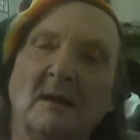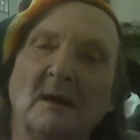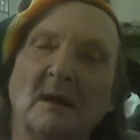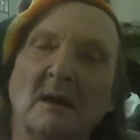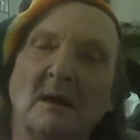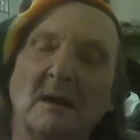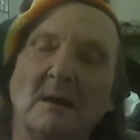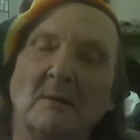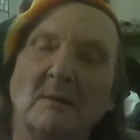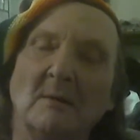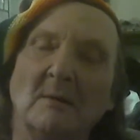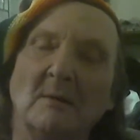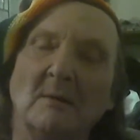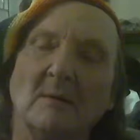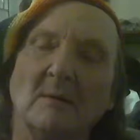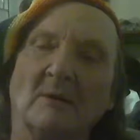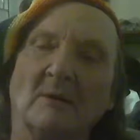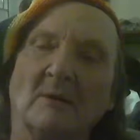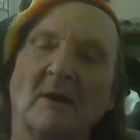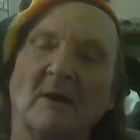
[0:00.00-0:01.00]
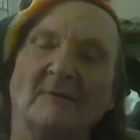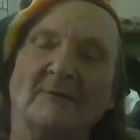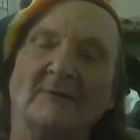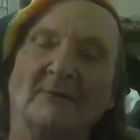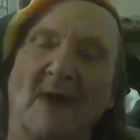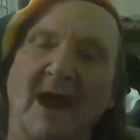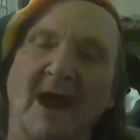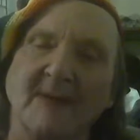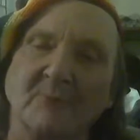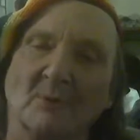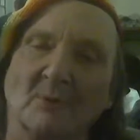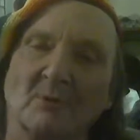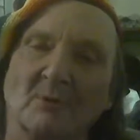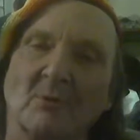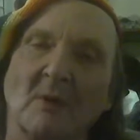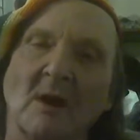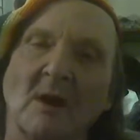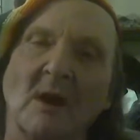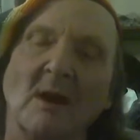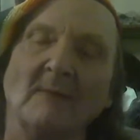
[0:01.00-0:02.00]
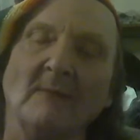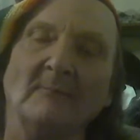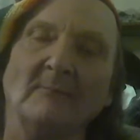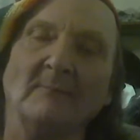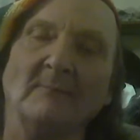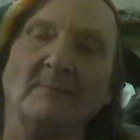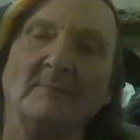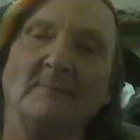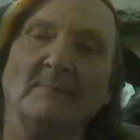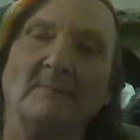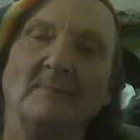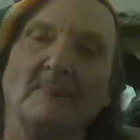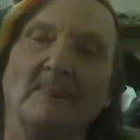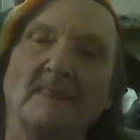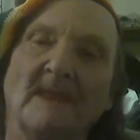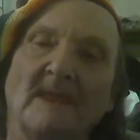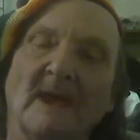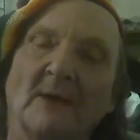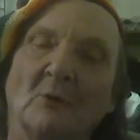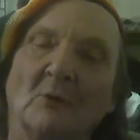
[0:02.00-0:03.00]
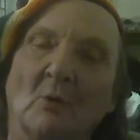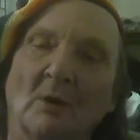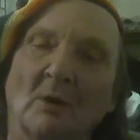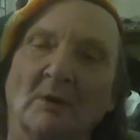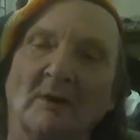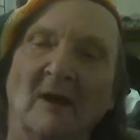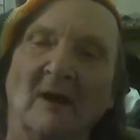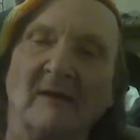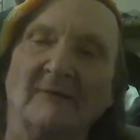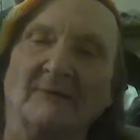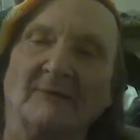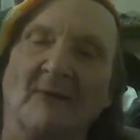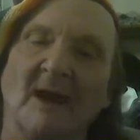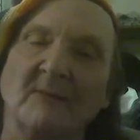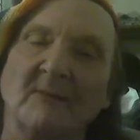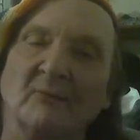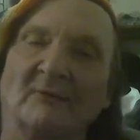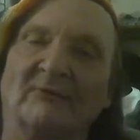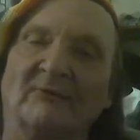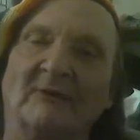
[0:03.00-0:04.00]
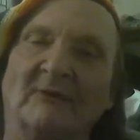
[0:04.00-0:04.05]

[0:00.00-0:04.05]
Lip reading: organized cybercrime, and organized cyber